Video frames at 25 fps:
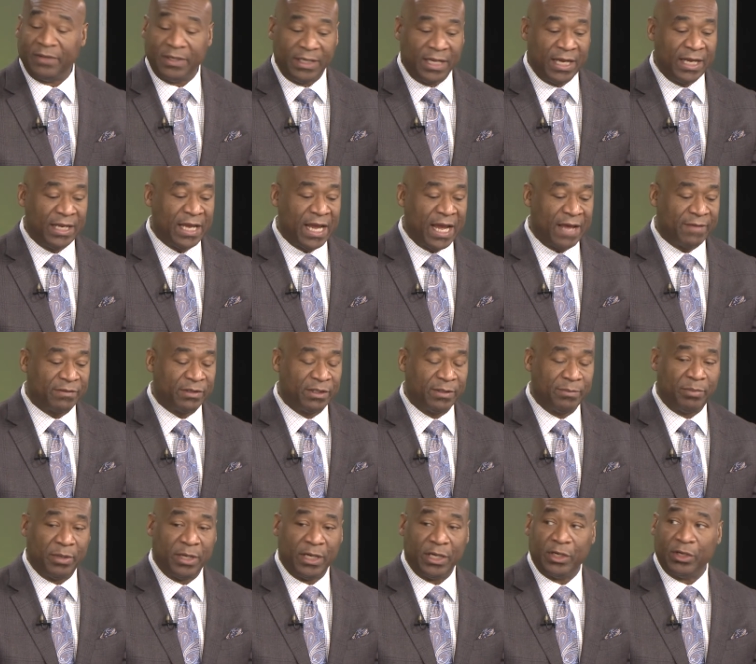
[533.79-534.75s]
and they have to
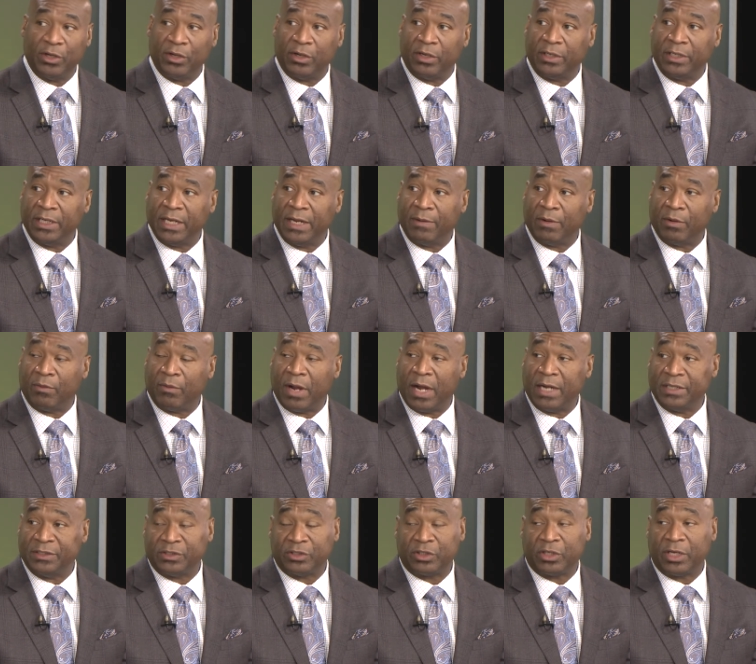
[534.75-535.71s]
depend on Aaron
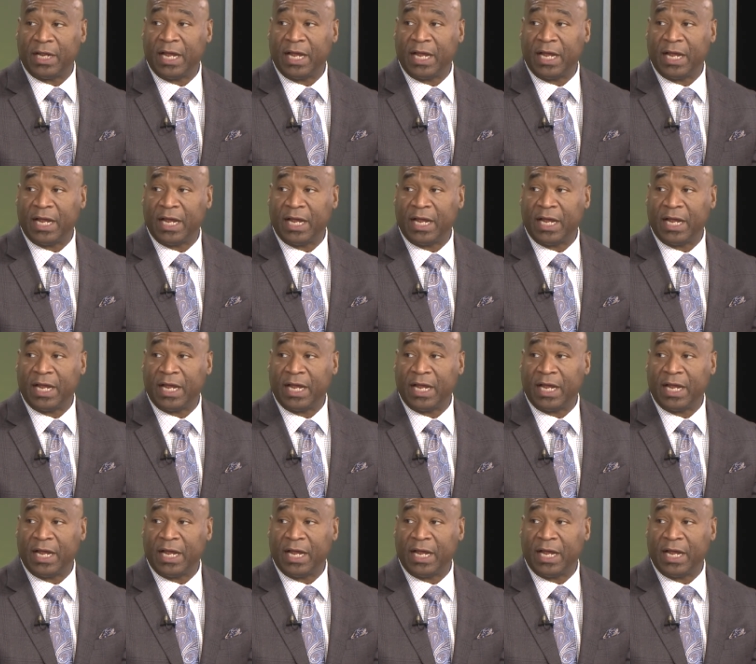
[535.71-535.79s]
Rodgers.